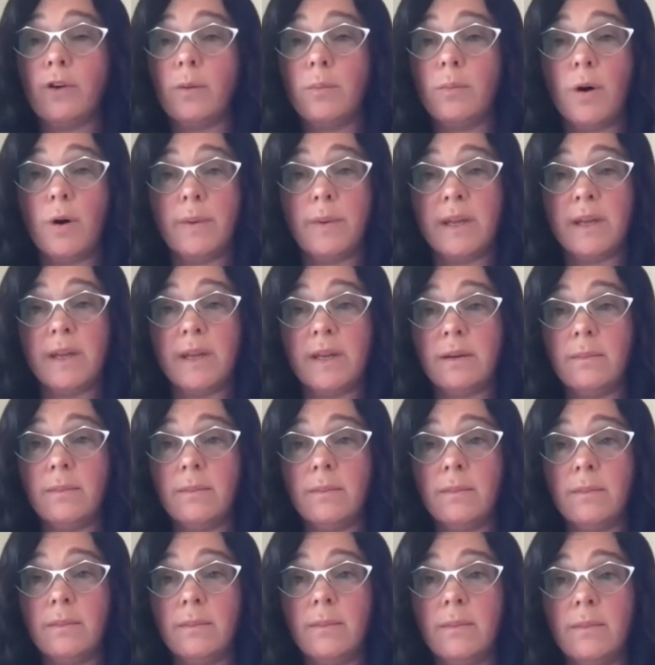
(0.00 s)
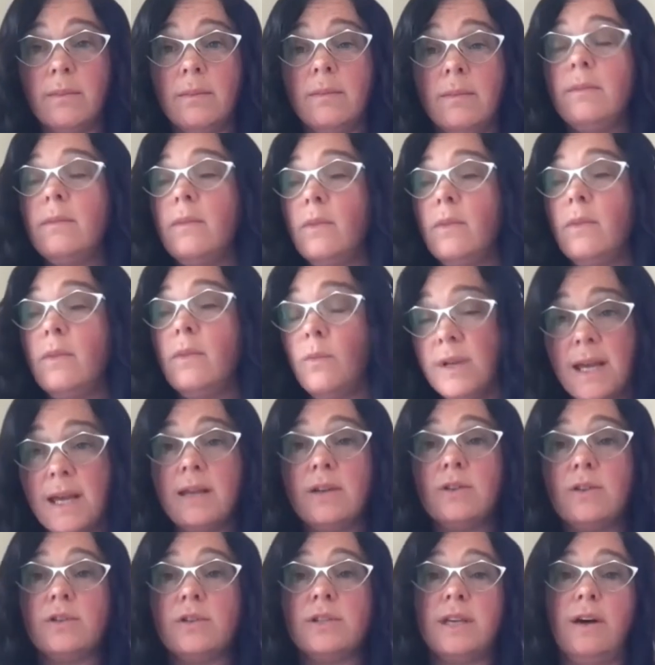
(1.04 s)
off for a moment.
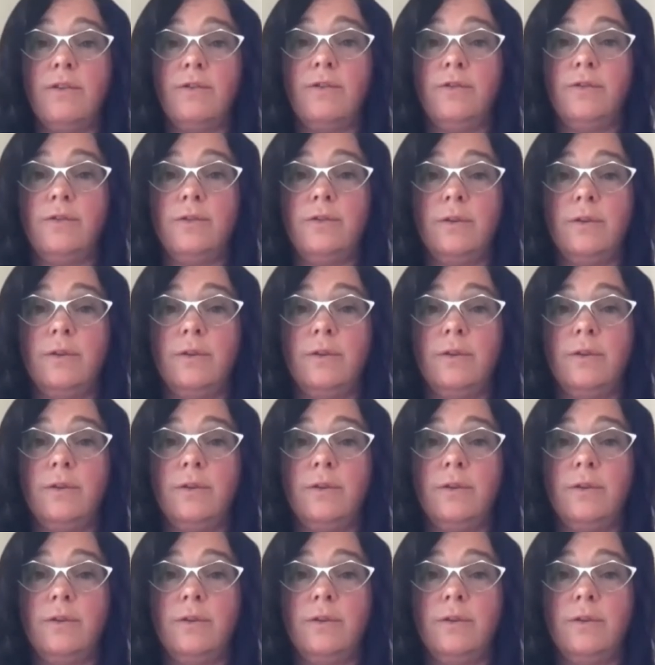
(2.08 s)
Reset yourself.